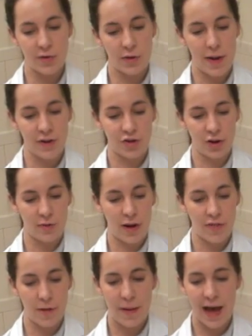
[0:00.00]
you would measure it
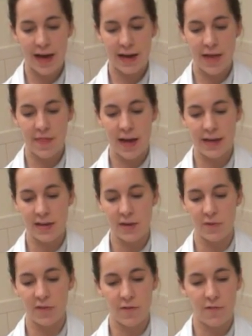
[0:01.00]
around the pet and then
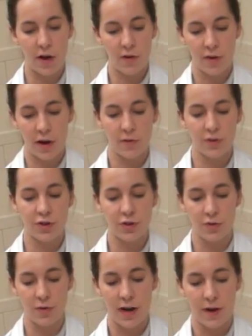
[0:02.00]
use the Velcro
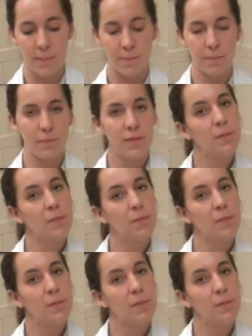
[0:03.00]
to